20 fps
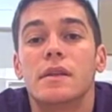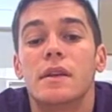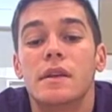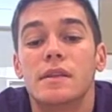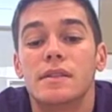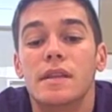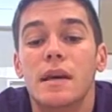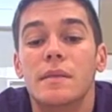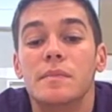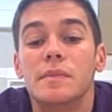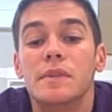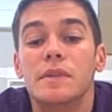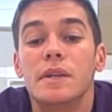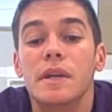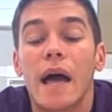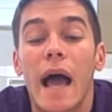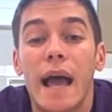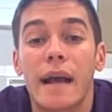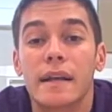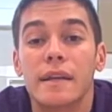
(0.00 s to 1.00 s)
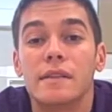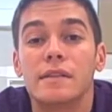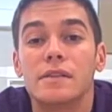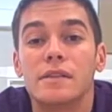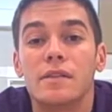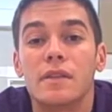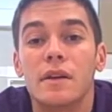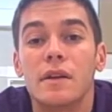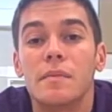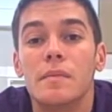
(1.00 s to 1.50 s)
attempt to hack
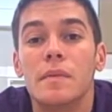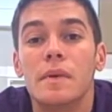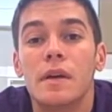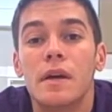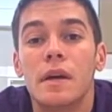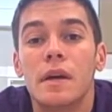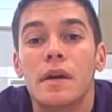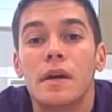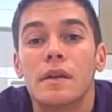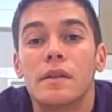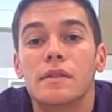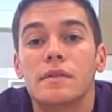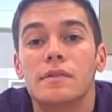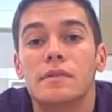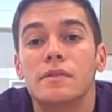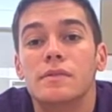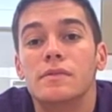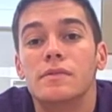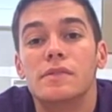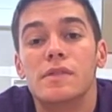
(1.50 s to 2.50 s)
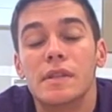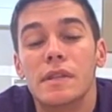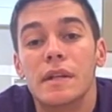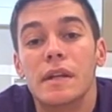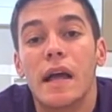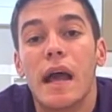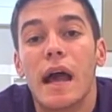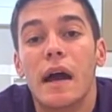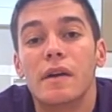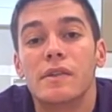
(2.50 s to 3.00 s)
into them to
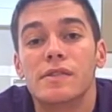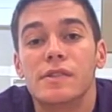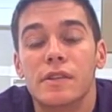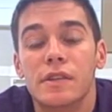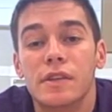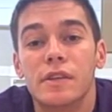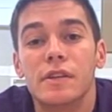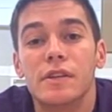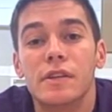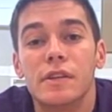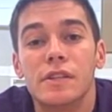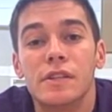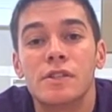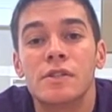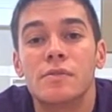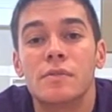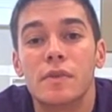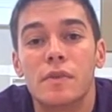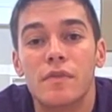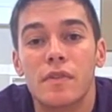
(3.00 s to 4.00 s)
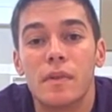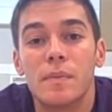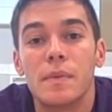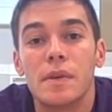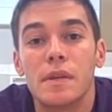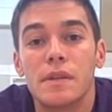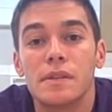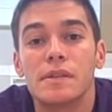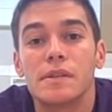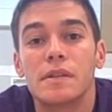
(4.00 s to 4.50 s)
see how secure each one of
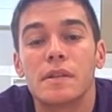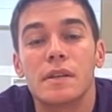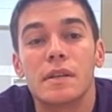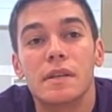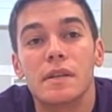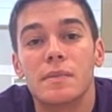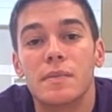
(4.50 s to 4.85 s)
them is in